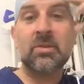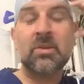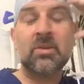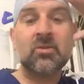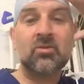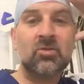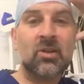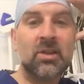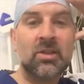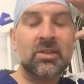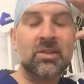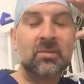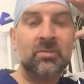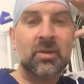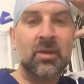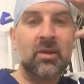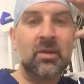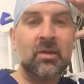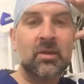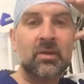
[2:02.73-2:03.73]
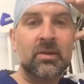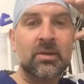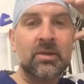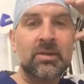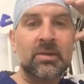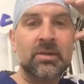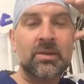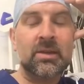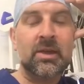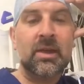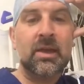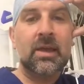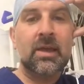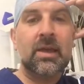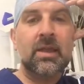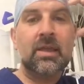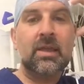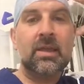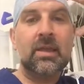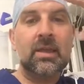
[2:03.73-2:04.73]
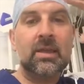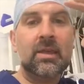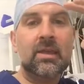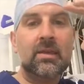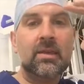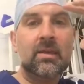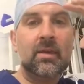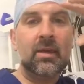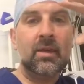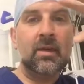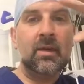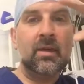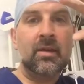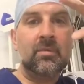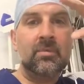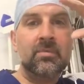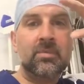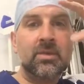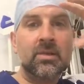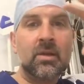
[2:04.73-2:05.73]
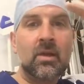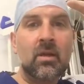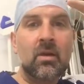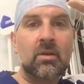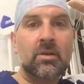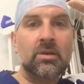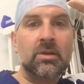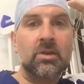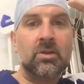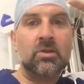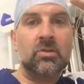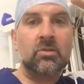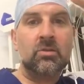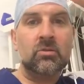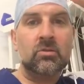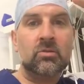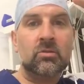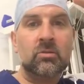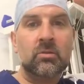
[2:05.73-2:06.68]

contracture because the um, scar tissue,